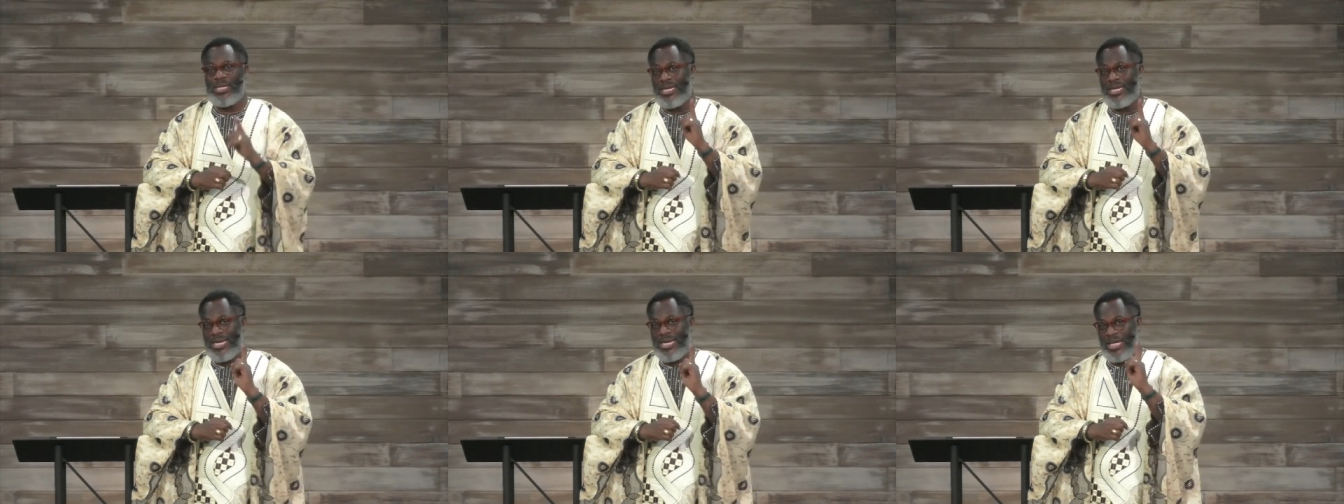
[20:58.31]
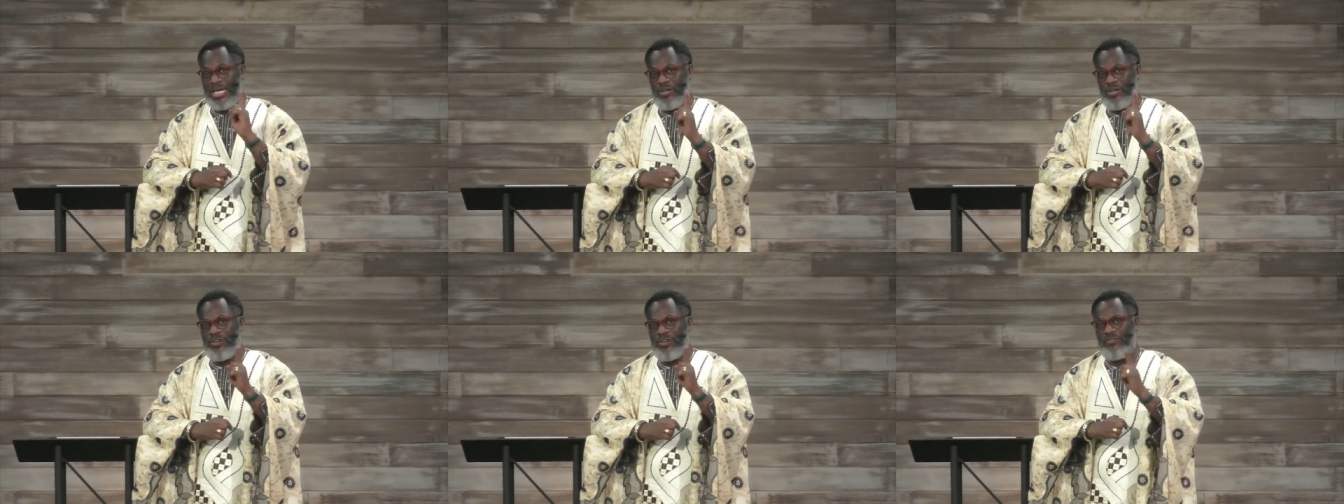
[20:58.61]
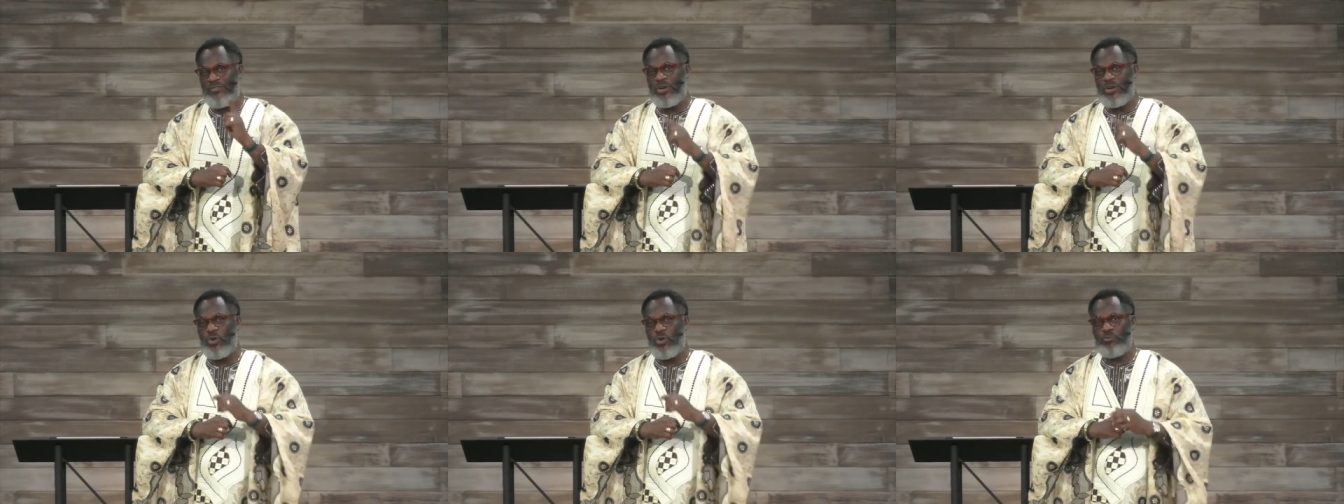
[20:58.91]
like you've
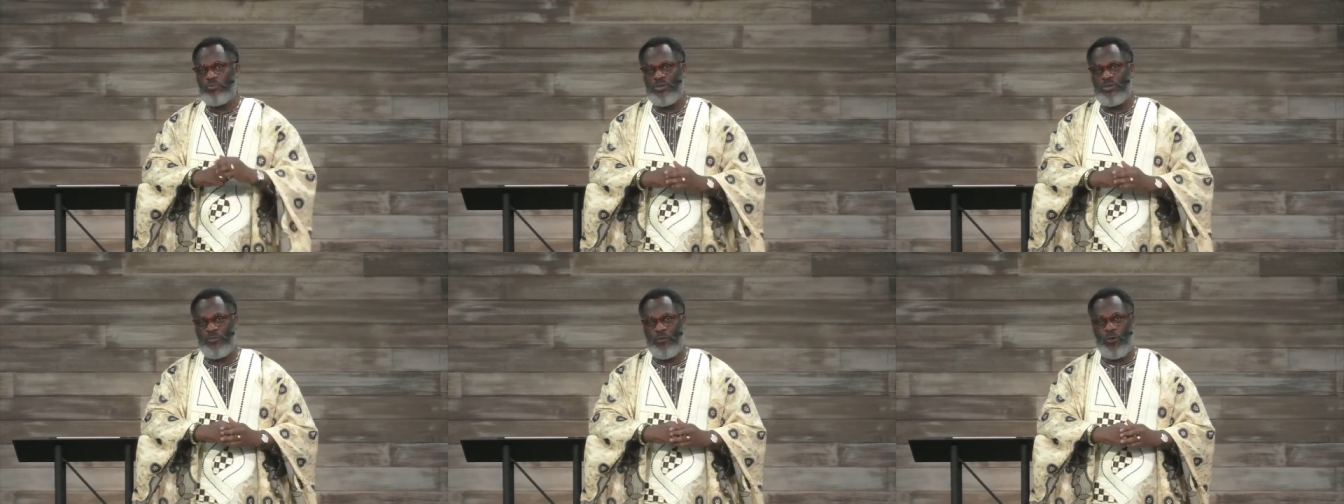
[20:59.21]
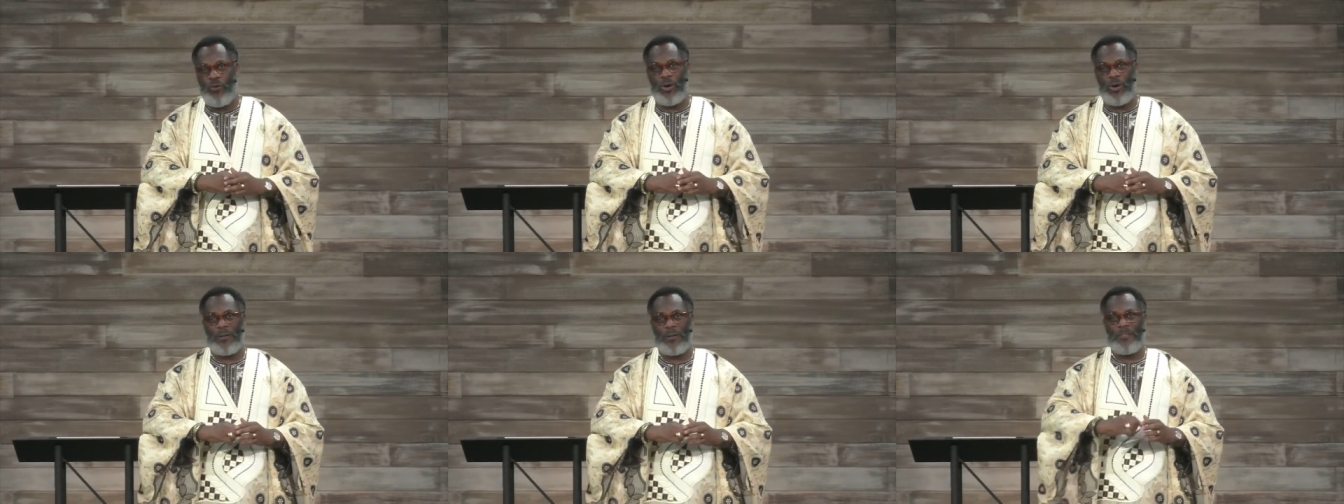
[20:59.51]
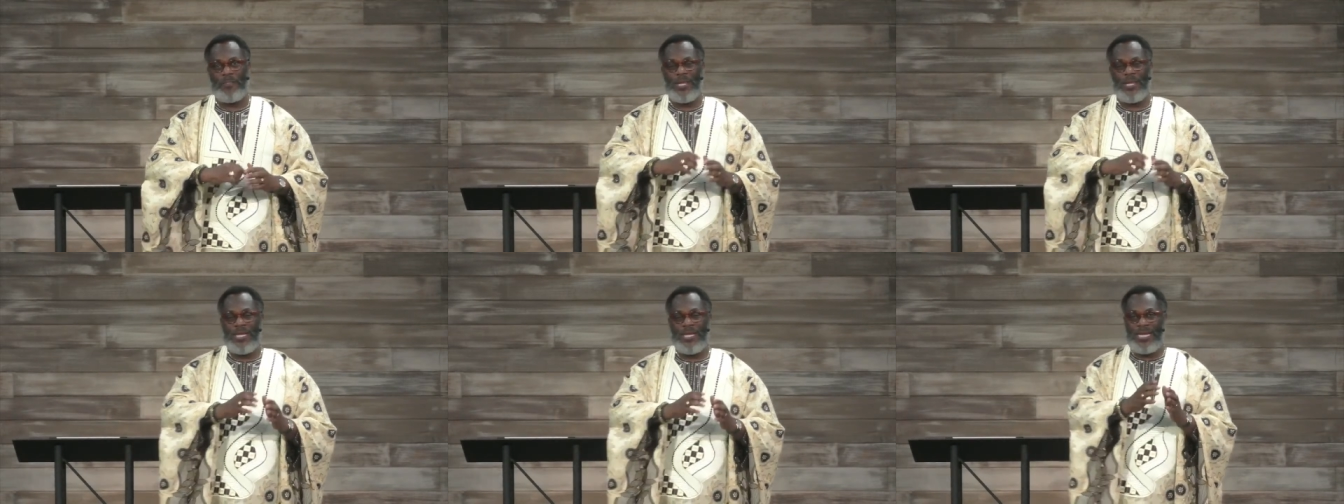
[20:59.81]
never known before.
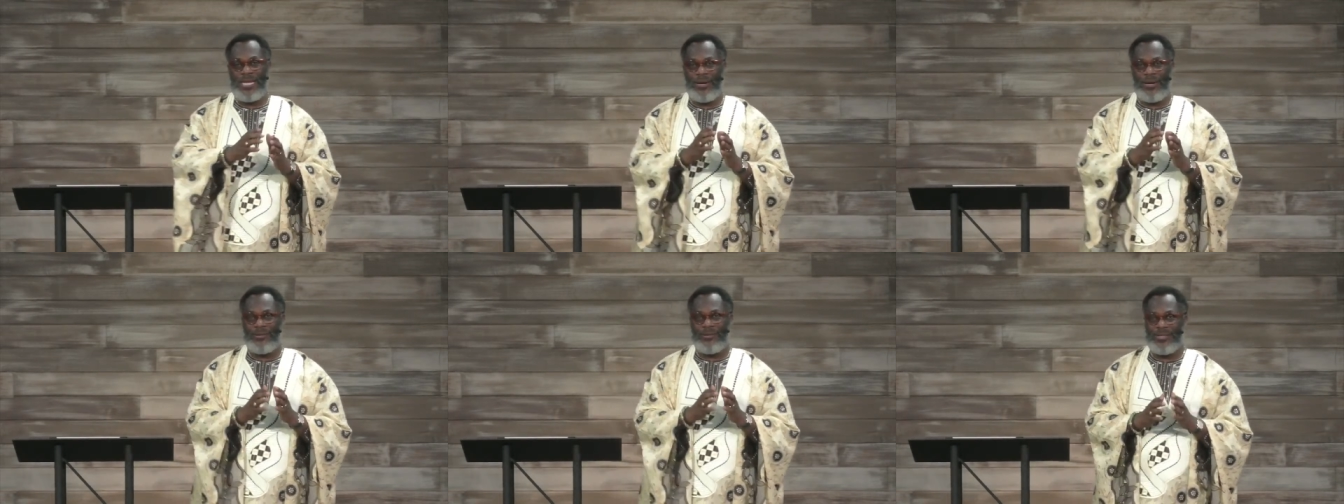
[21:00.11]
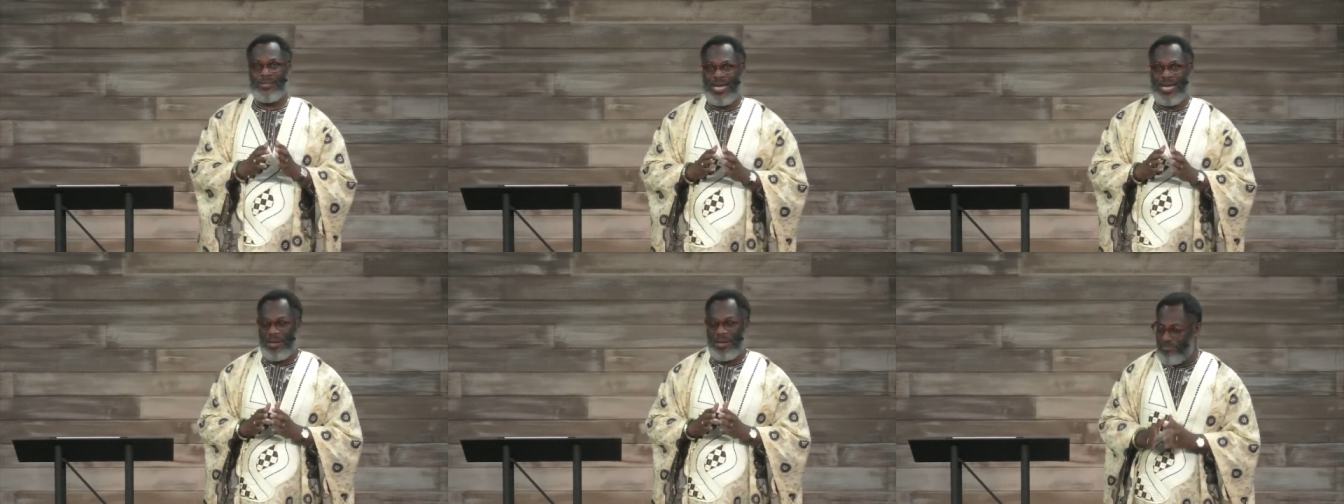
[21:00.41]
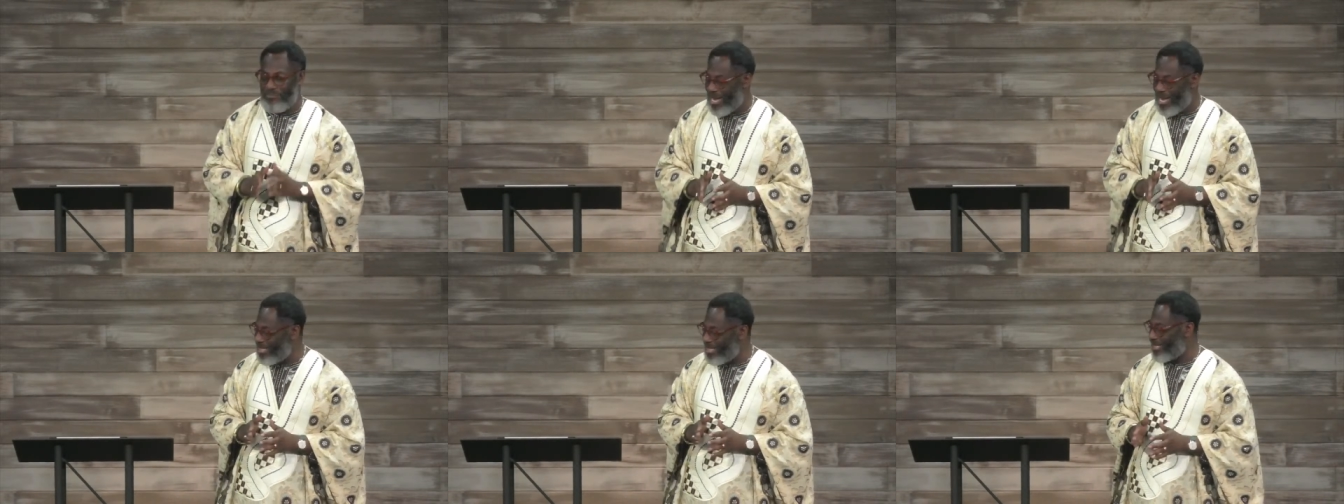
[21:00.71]
Now, the
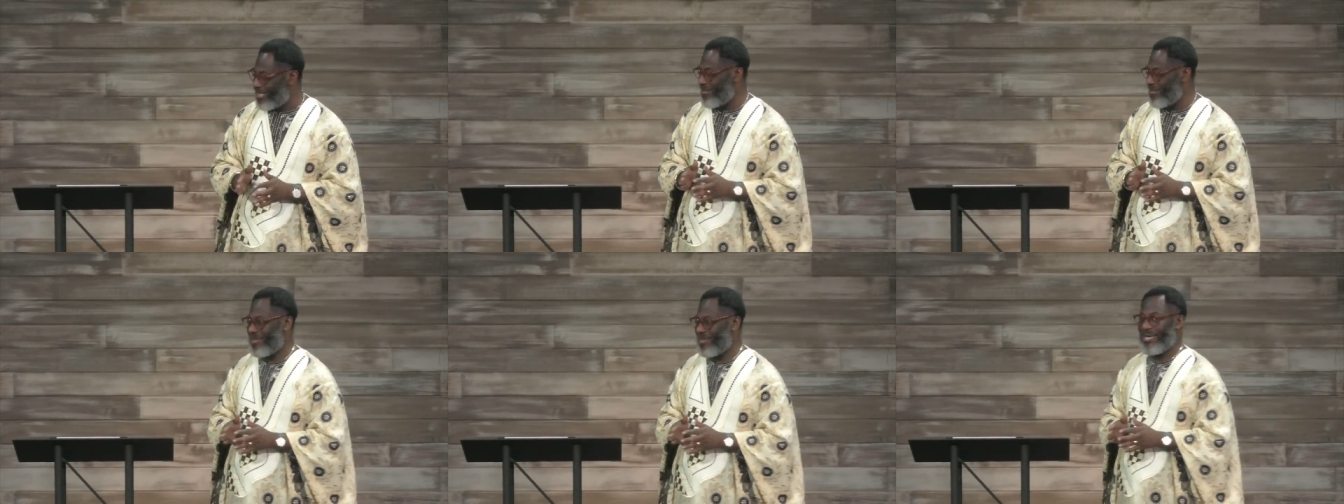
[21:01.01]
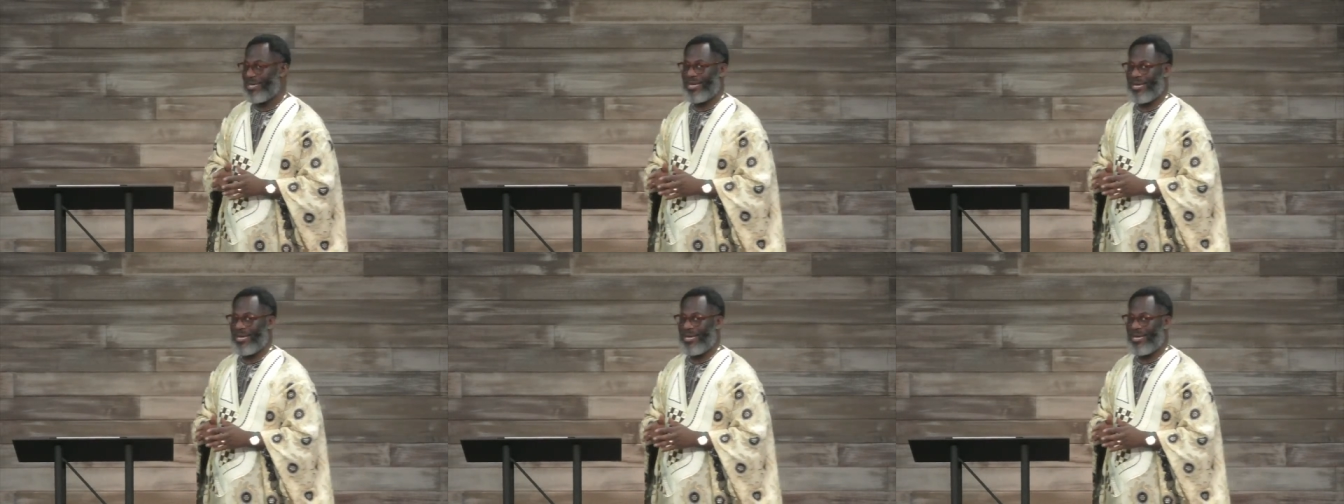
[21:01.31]
amazing thing